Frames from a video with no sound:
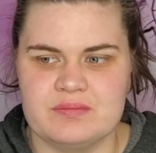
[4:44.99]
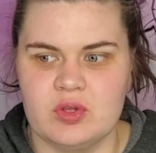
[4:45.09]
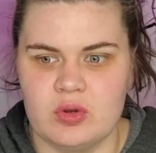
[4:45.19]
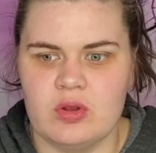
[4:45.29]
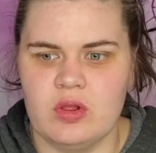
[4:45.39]

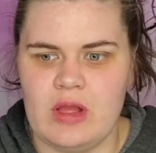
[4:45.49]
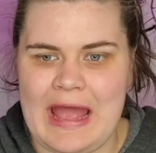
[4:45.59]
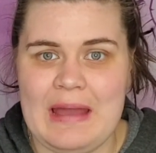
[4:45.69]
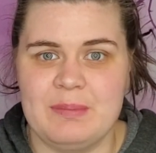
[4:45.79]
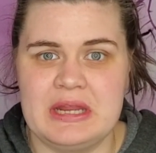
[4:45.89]
girl
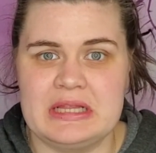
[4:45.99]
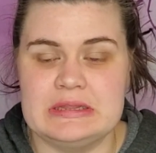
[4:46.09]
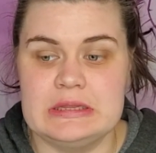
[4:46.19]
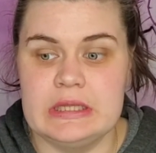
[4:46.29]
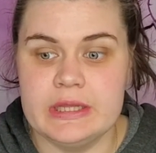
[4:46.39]
happening
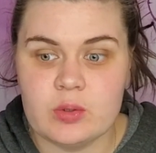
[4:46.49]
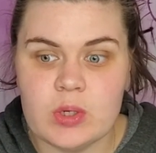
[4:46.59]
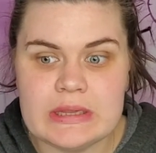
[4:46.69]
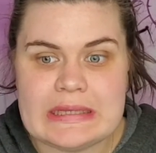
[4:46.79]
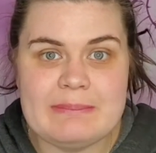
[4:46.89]
literally